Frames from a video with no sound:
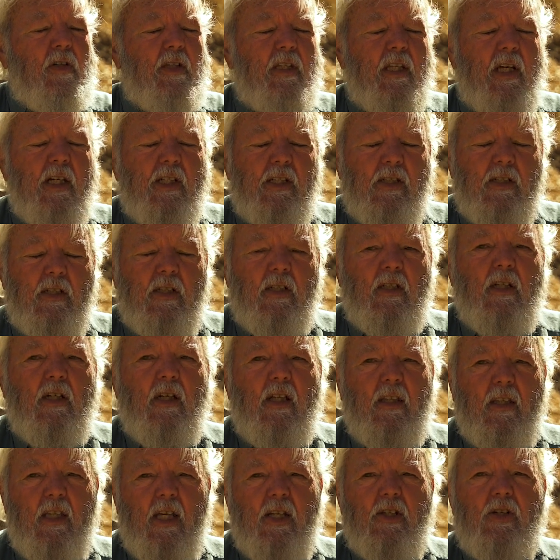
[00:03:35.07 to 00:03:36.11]
And that's,
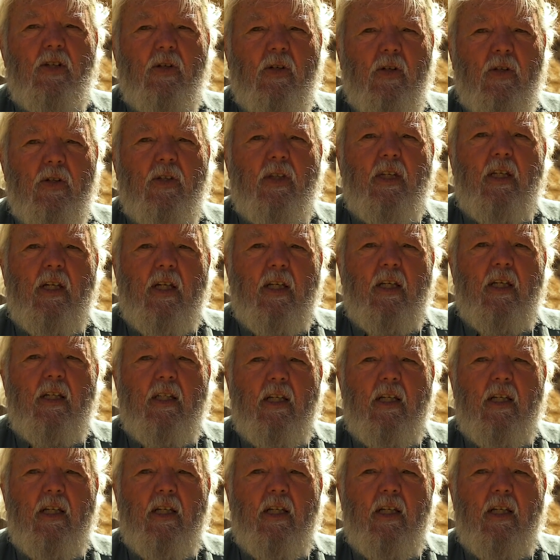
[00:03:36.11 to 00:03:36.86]
that's a good thing.